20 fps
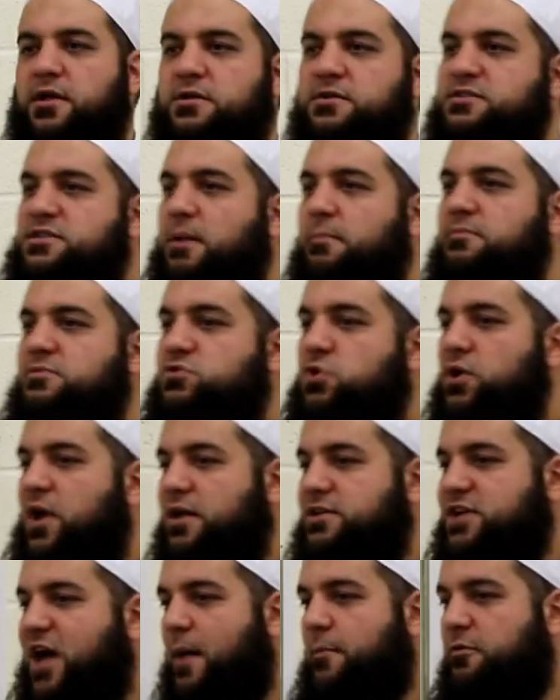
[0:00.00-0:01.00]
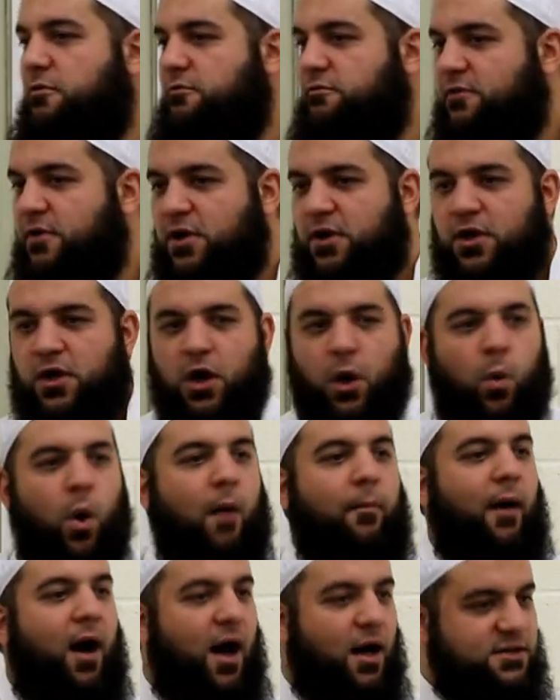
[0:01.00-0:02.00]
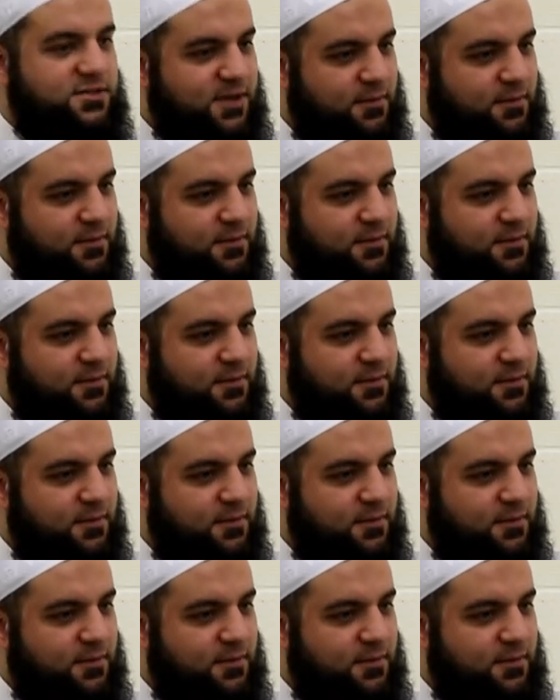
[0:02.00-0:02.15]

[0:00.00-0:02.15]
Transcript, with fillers: some t- type of waba,